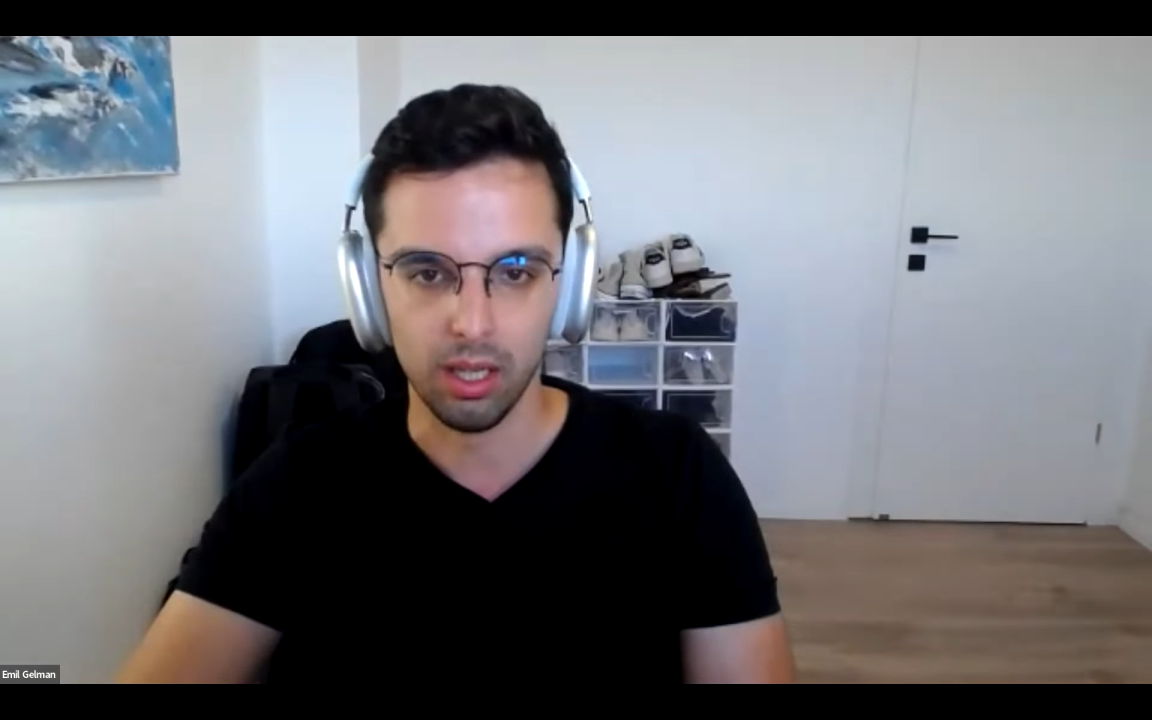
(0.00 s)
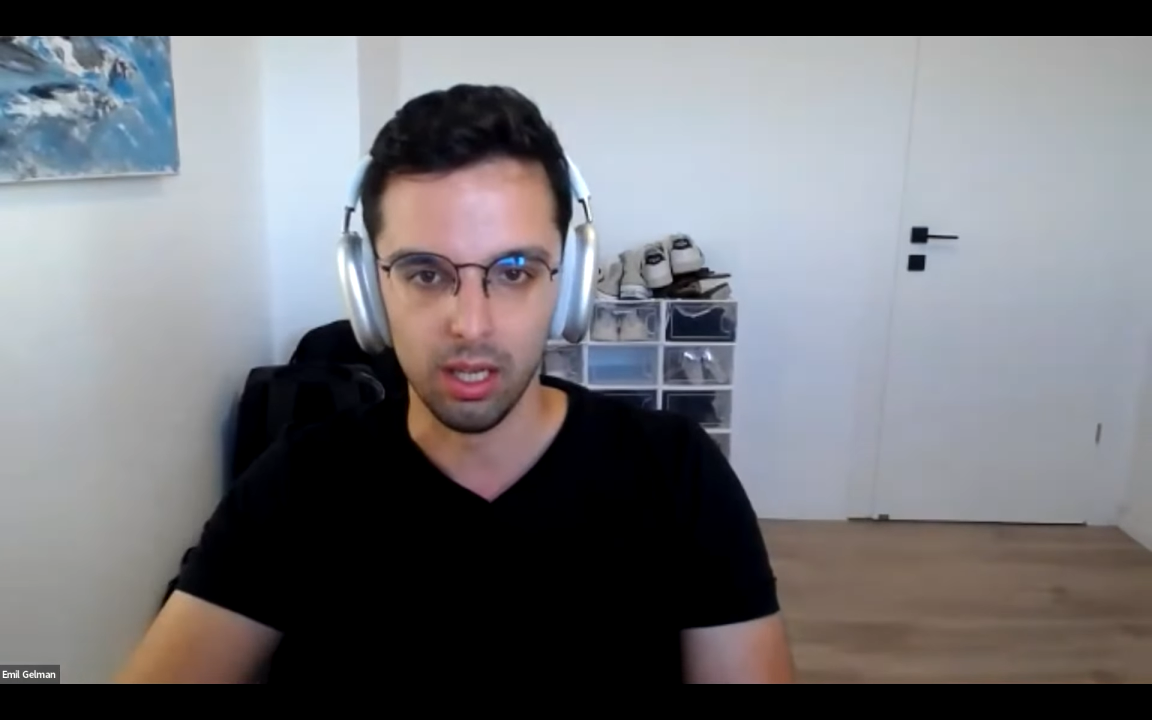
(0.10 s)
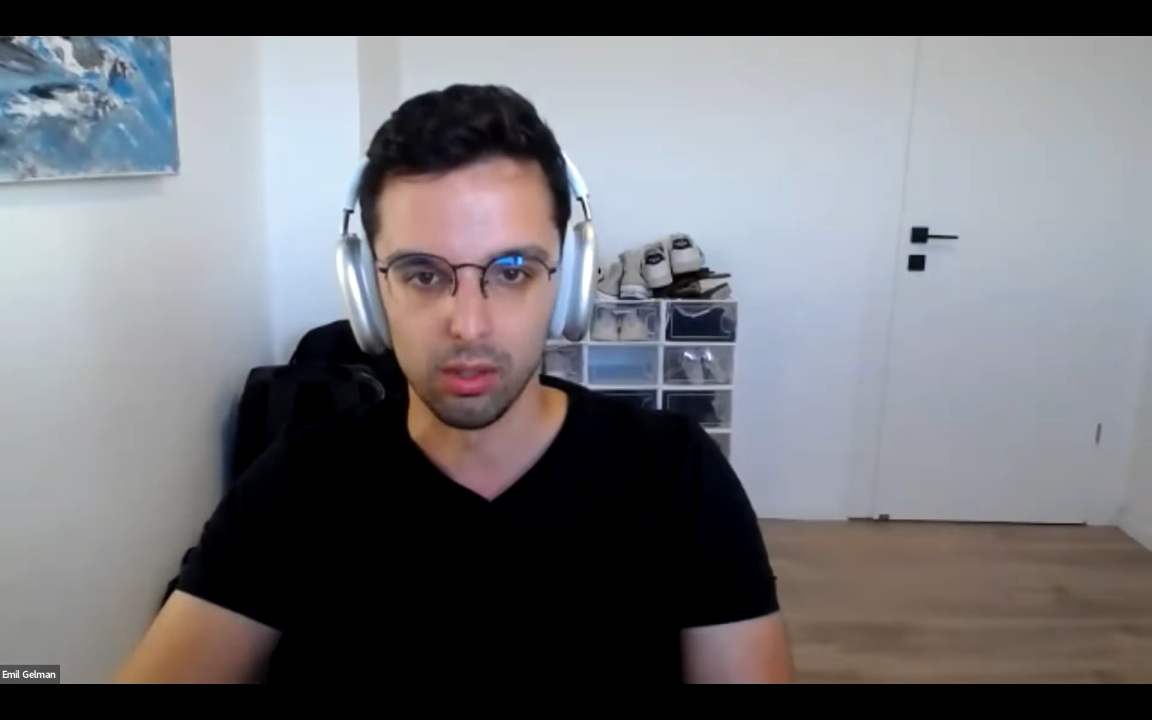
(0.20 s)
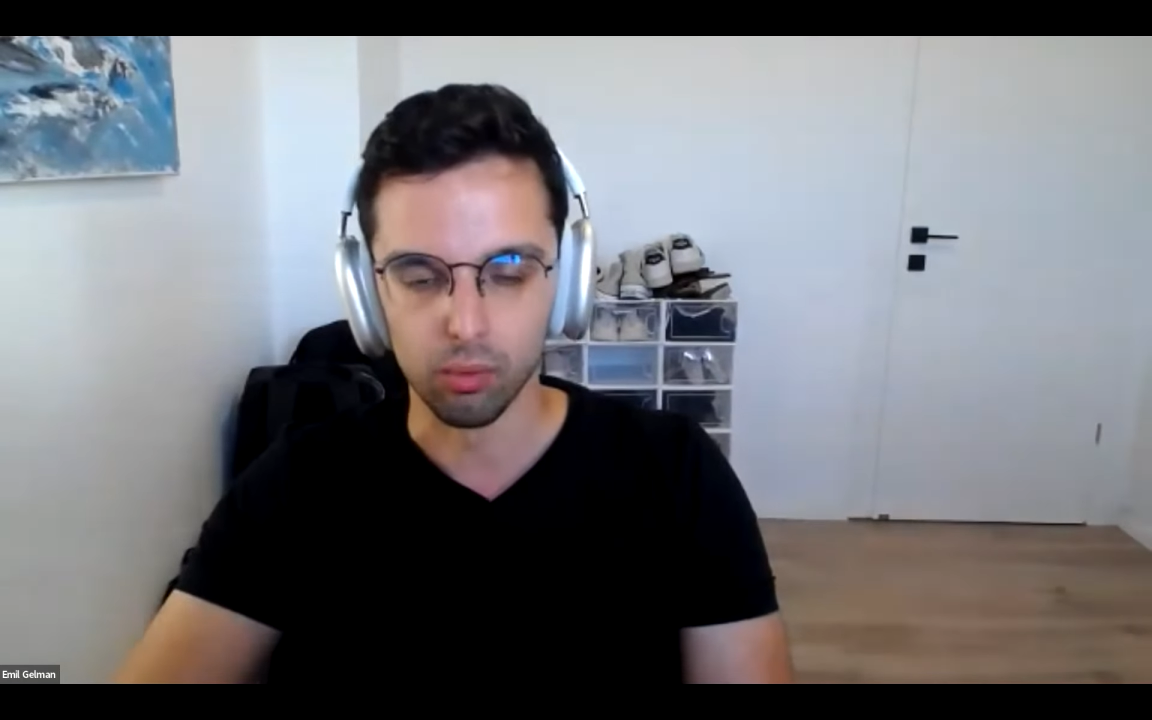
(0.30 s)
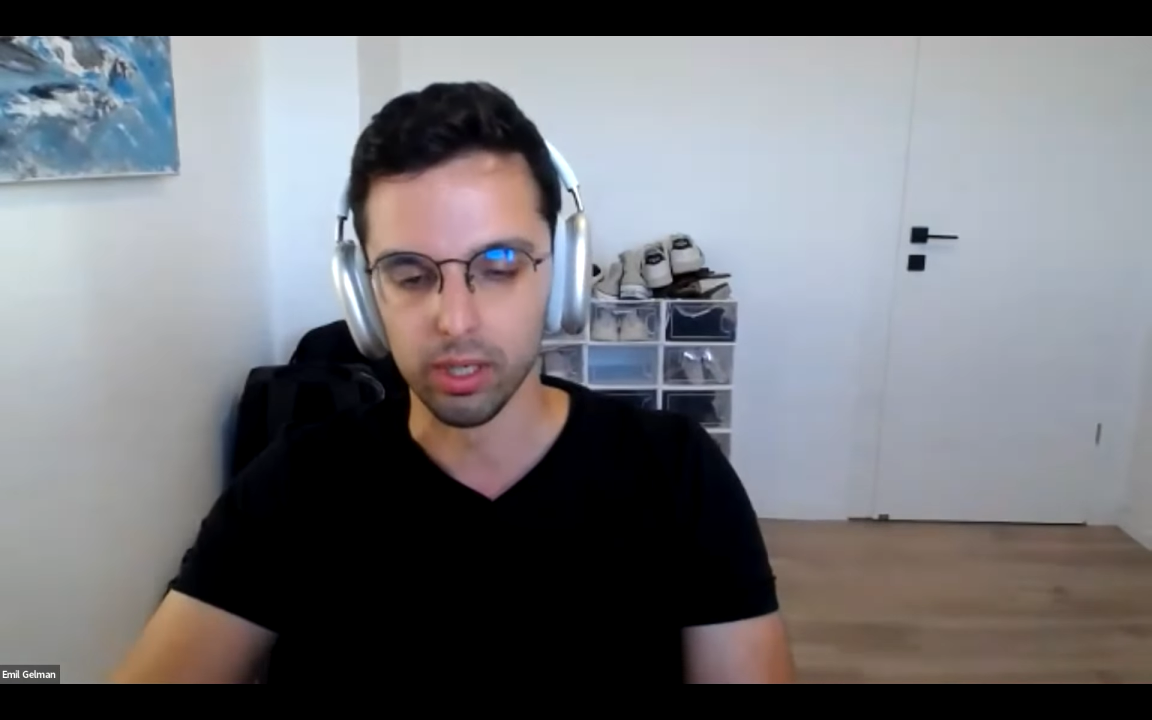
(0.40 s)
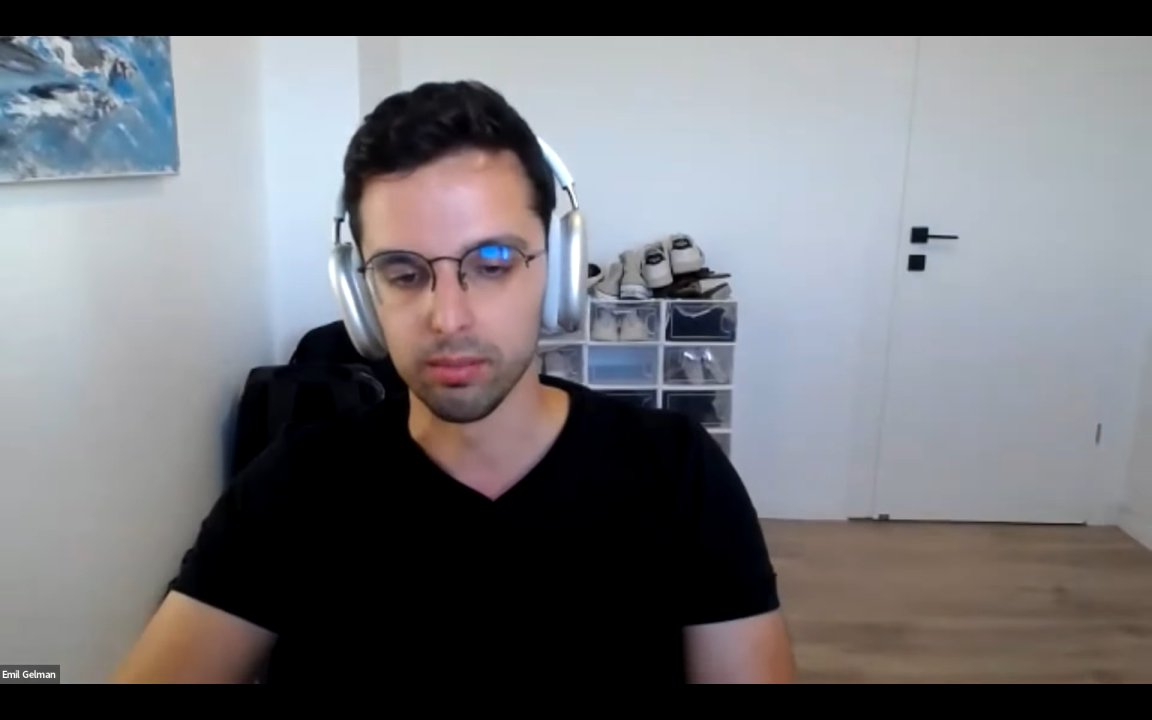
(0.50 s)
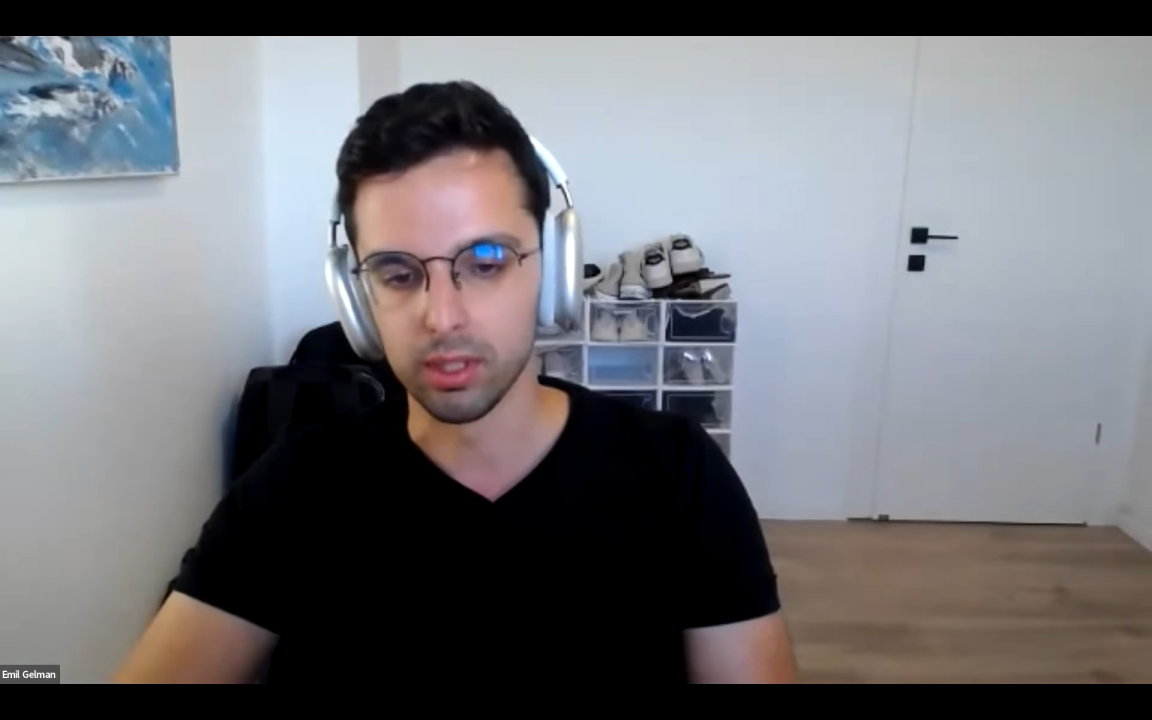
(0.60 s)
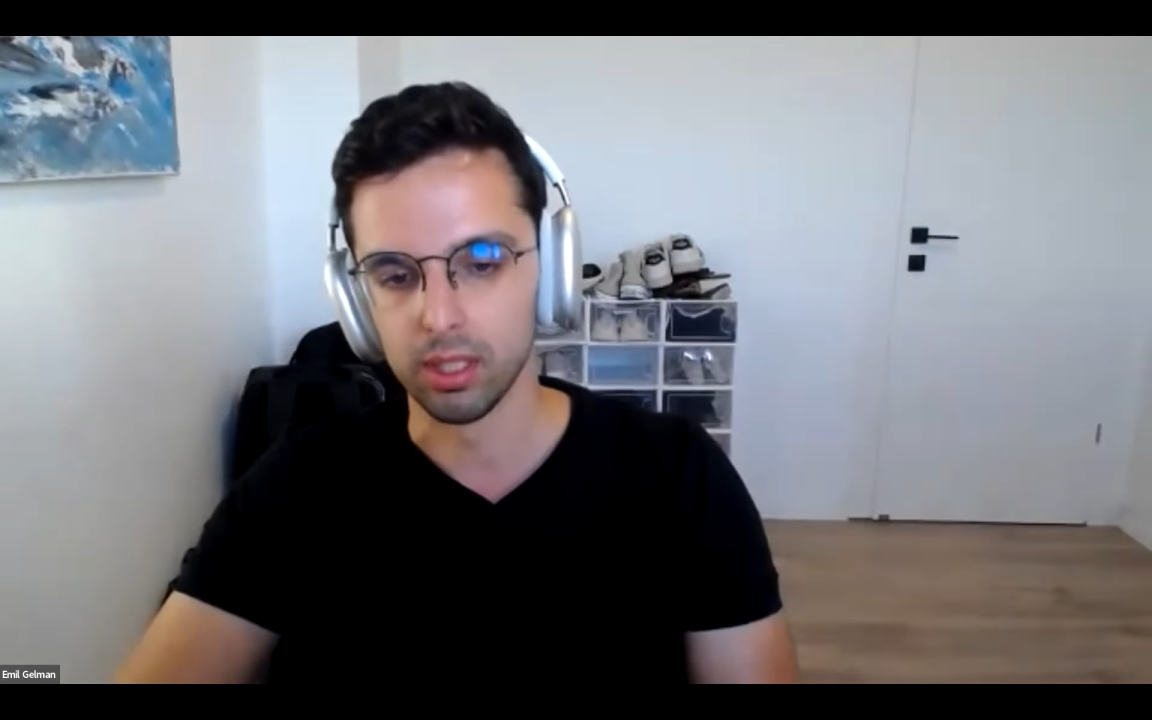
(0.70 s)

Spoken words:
And what I'm